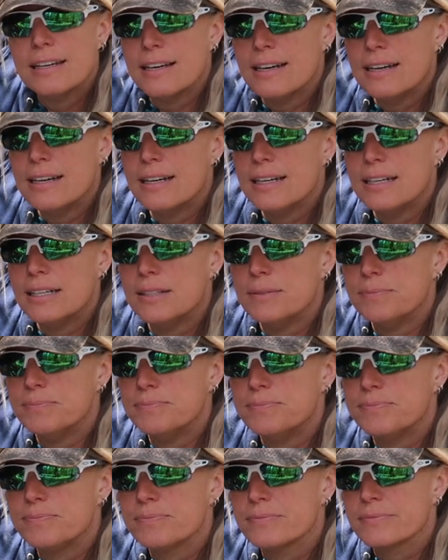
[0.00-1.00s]

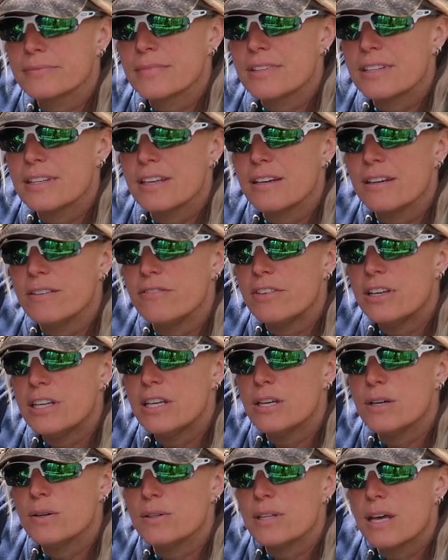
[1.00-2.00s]
the
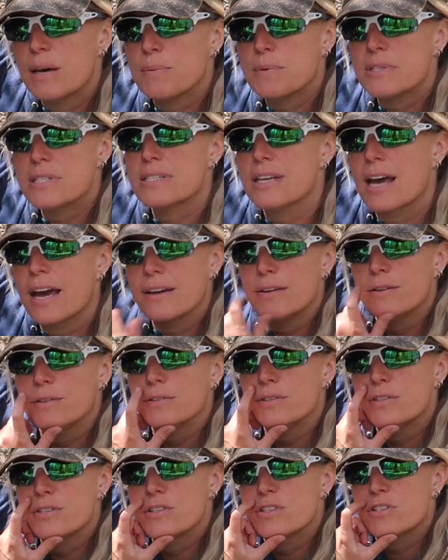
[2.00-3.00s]
video that was titled
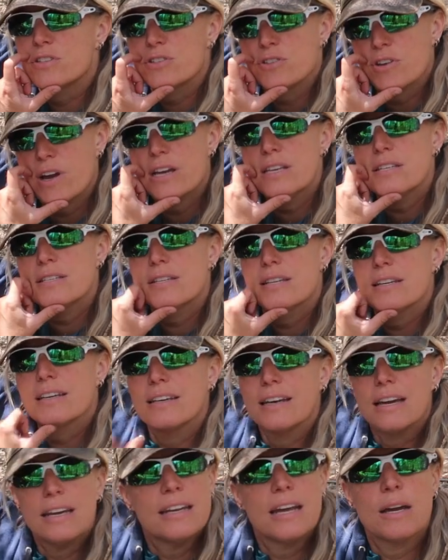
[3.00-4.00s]
Stressed,
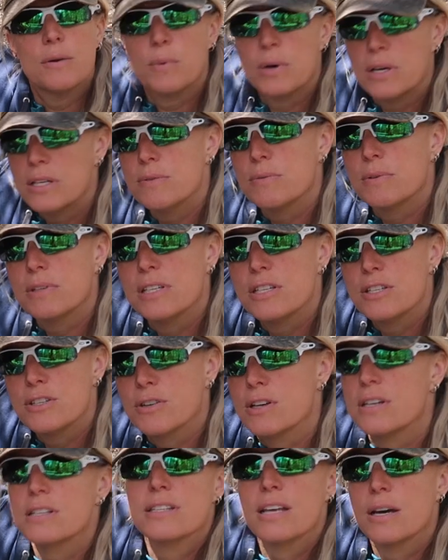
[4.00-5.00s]
and I was really
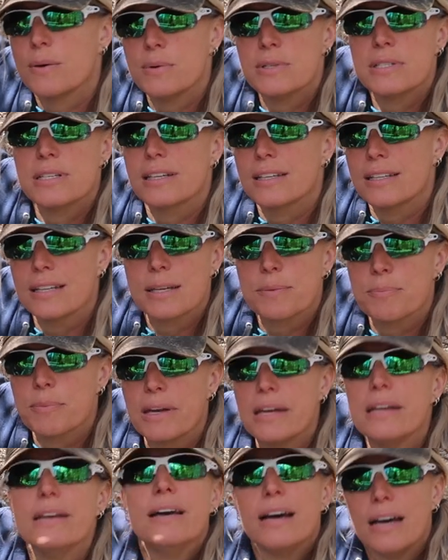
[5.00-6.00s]
stressed, that wasn't
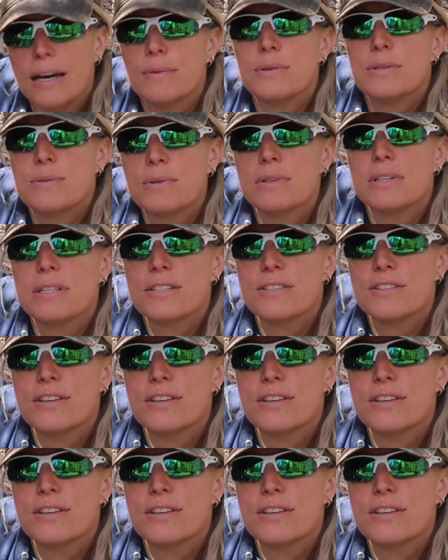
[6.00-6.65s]
clickbait, I was really